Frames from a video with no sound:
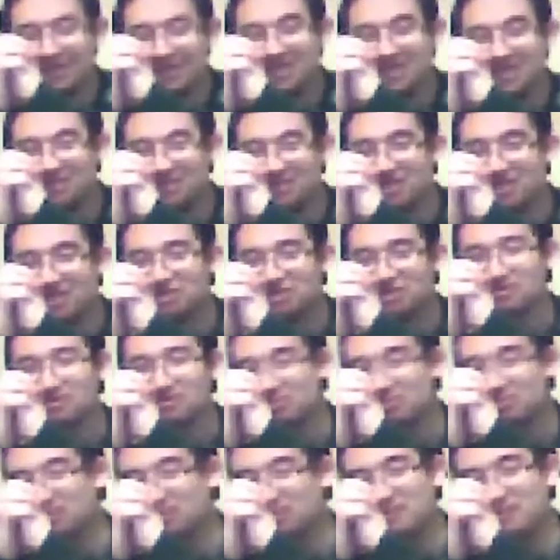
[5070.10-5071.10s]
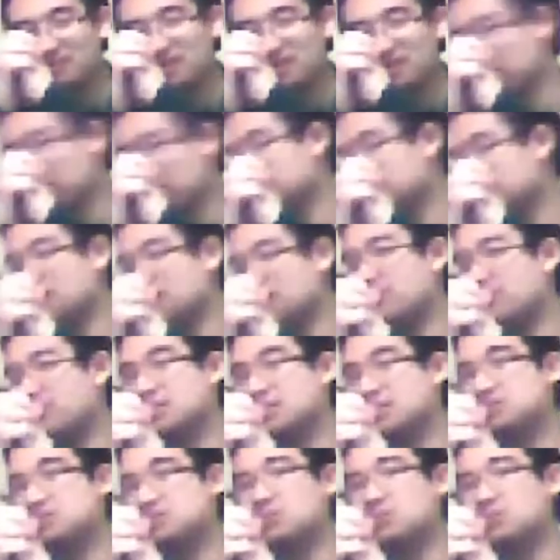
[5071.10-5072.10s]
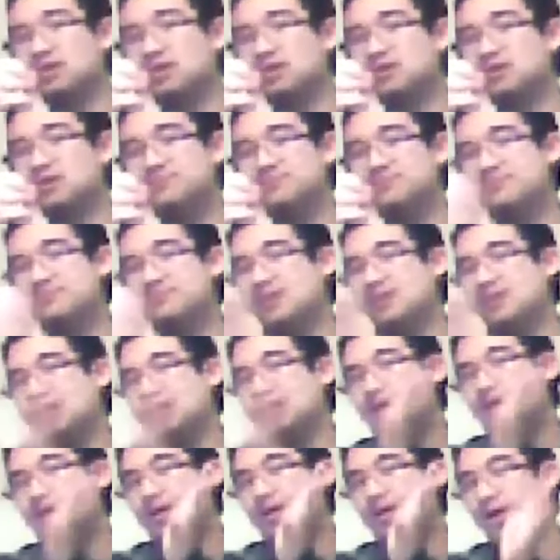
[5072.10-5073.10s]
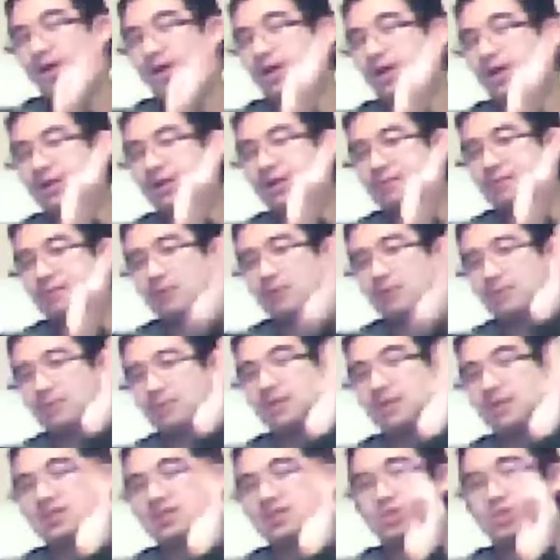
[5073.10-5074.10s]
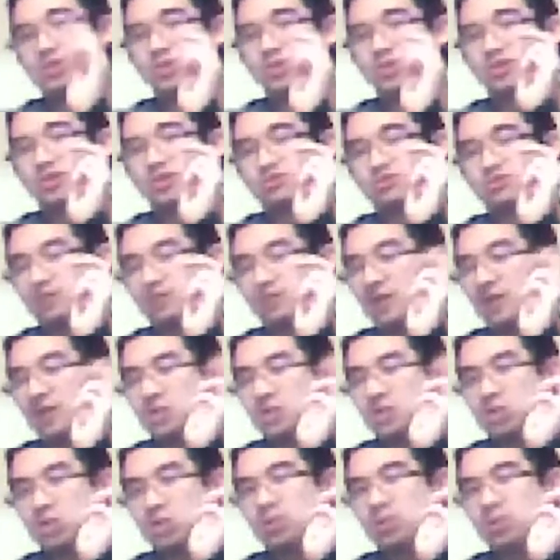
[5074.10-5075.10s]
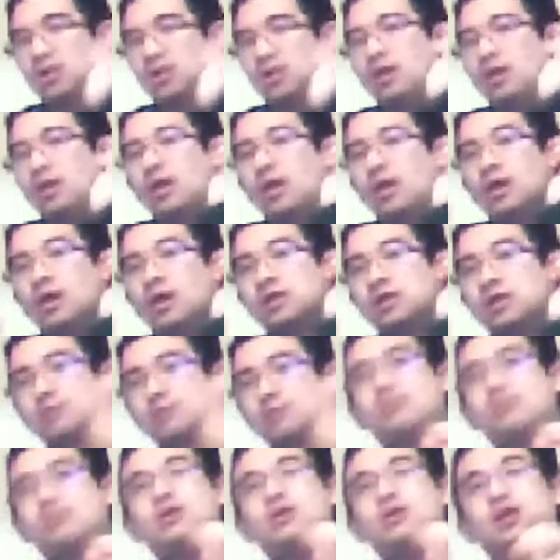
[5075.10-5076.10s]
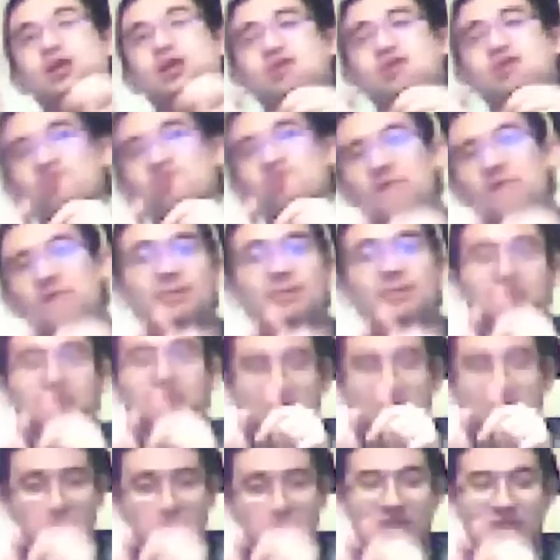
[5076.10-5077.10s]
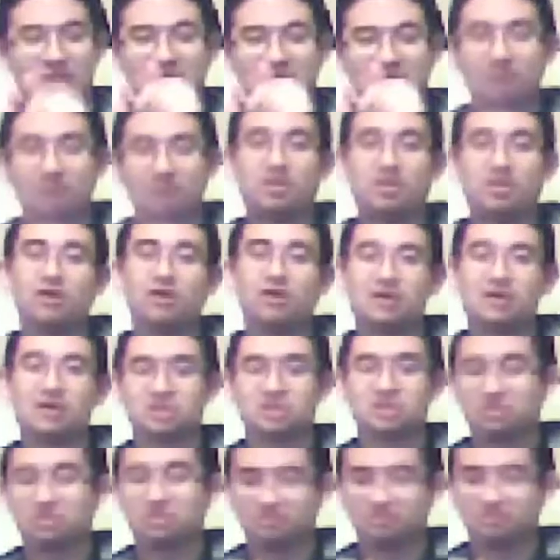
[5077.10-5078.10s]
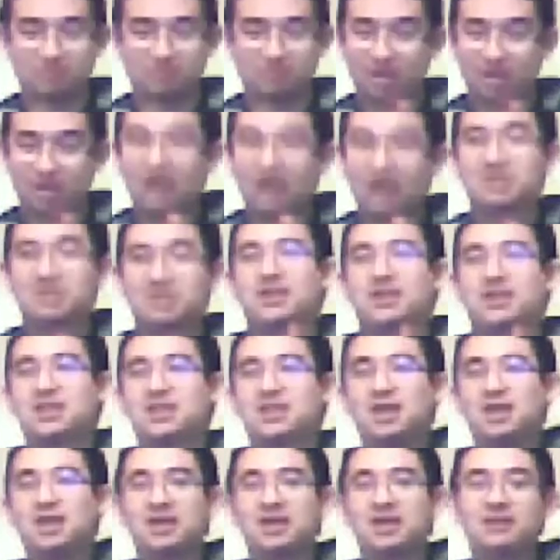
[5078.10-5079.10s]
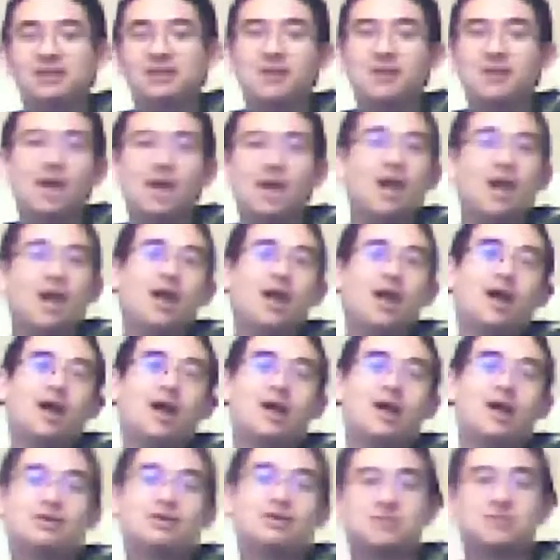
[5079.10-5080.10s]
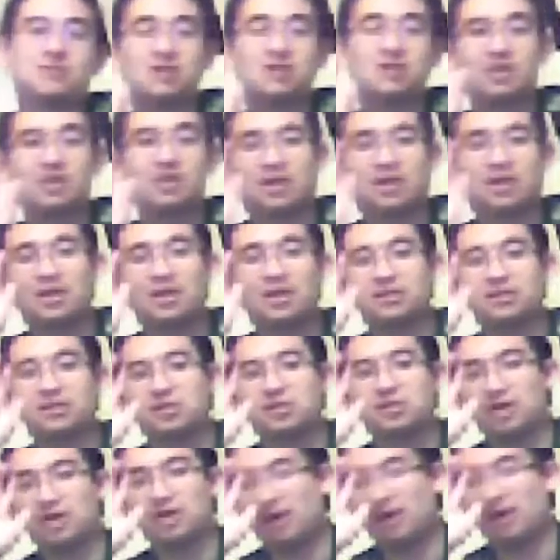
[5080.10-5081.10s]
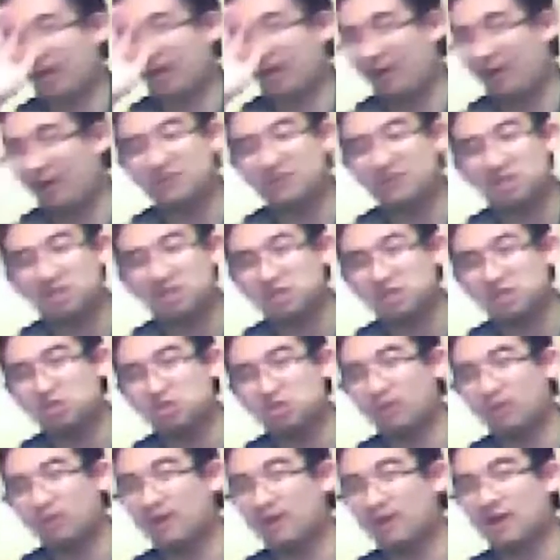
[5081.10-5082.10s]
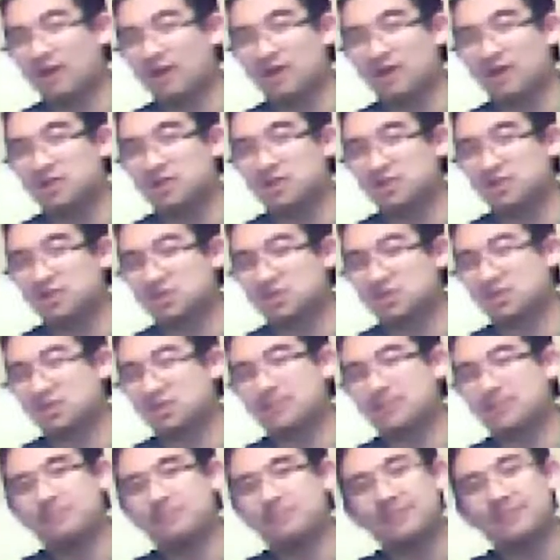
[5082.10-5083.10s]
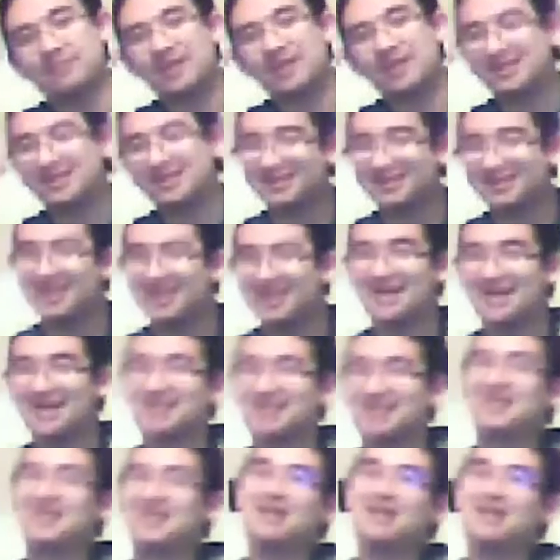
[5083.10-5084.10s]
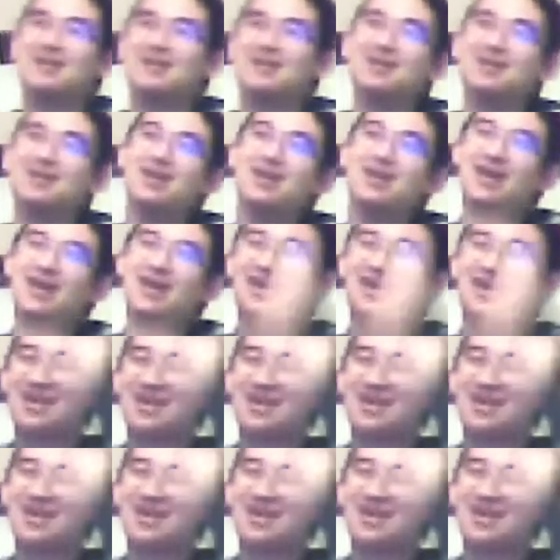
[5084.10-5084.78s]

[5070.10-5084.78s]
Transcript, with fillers: I think this video will probably be long enough at this point. Again, hope you guys enjoyed this reaction. Tell me what you guys thought about the direct down below as as I said. And I'll see you guys after the two week hiatus. See you guys then.